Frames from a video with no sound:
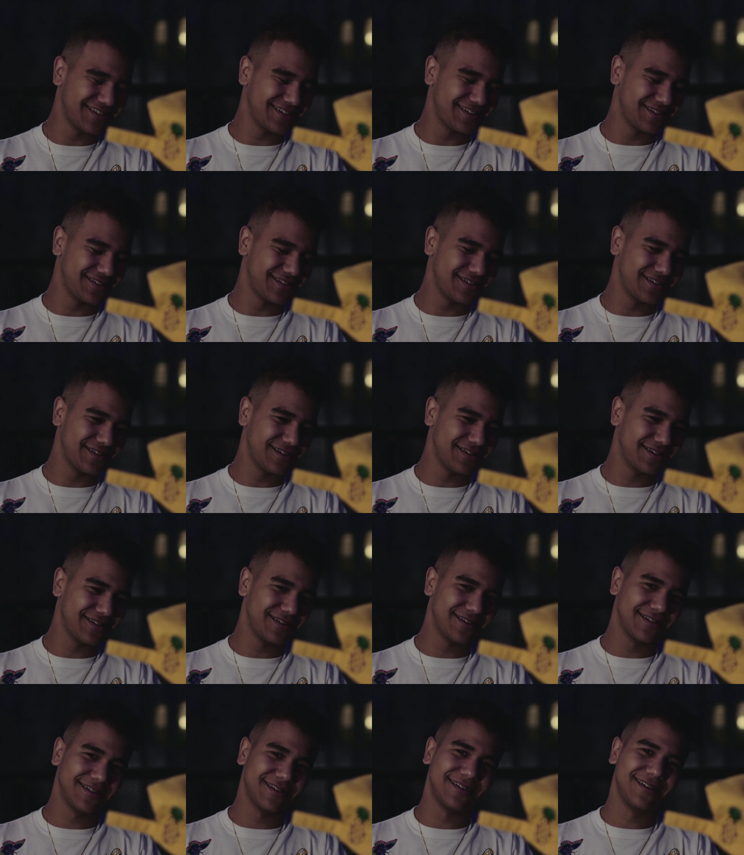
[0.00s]

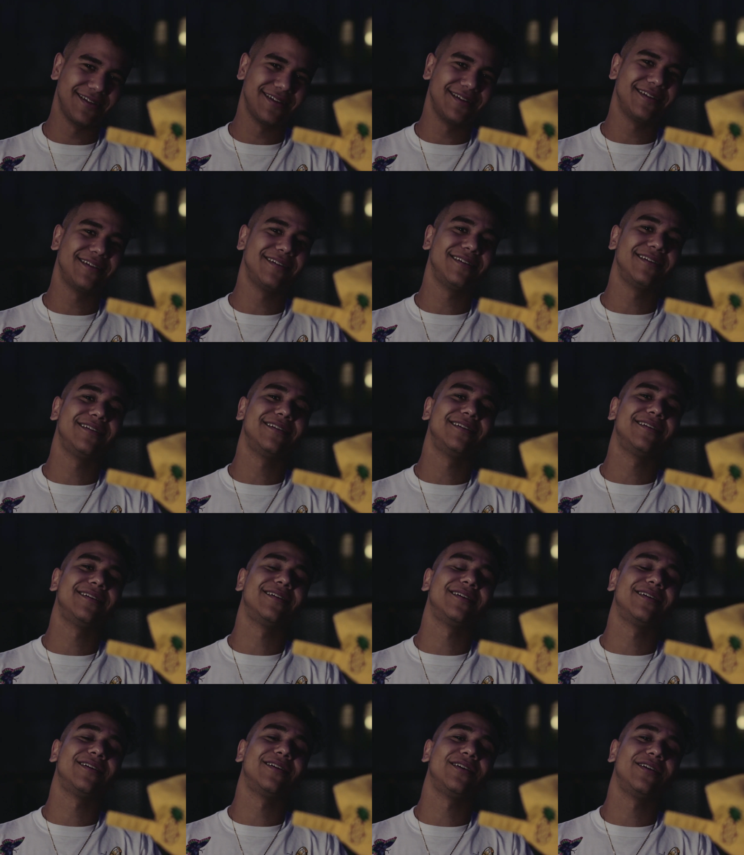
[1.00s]

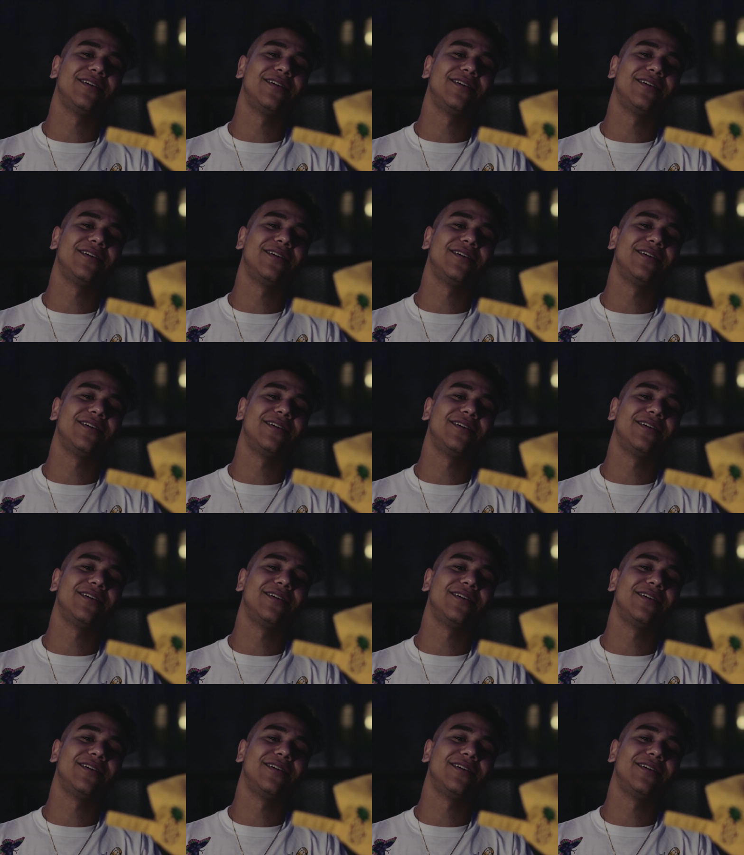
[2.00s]
Nothing is said.